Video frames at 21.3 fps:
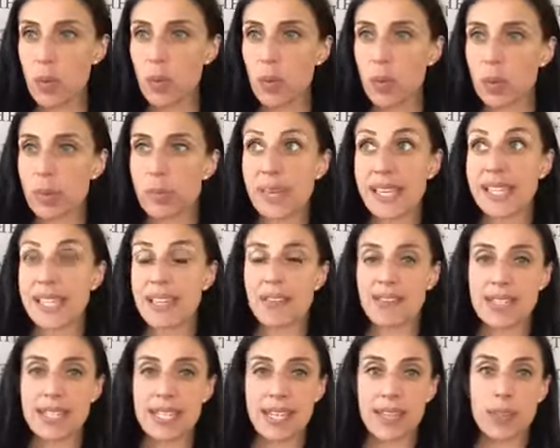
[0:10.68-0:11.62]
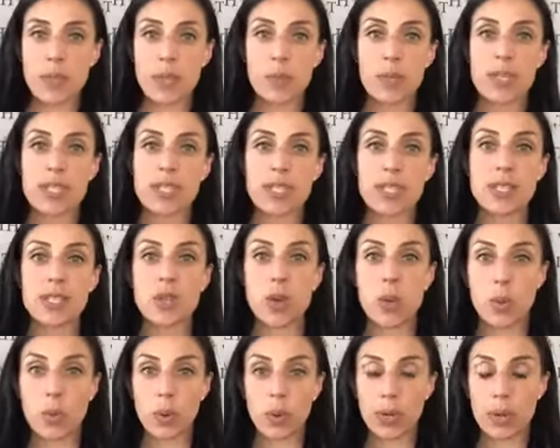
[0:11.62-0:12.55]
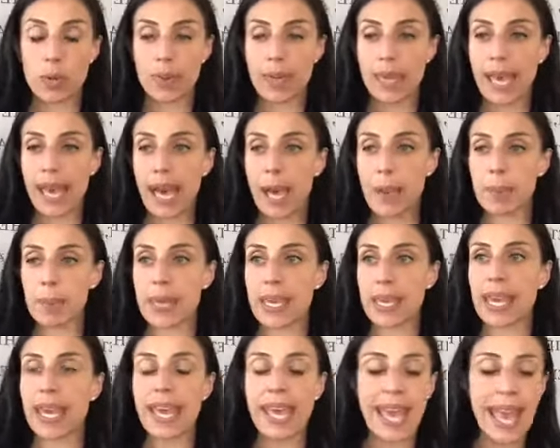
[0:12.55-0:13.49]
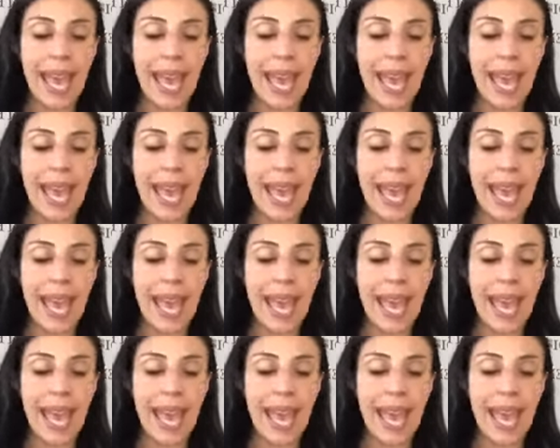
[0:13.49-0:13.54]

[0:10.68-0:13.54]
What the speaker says: or May 17th, we did Don't Worry, Be Happy.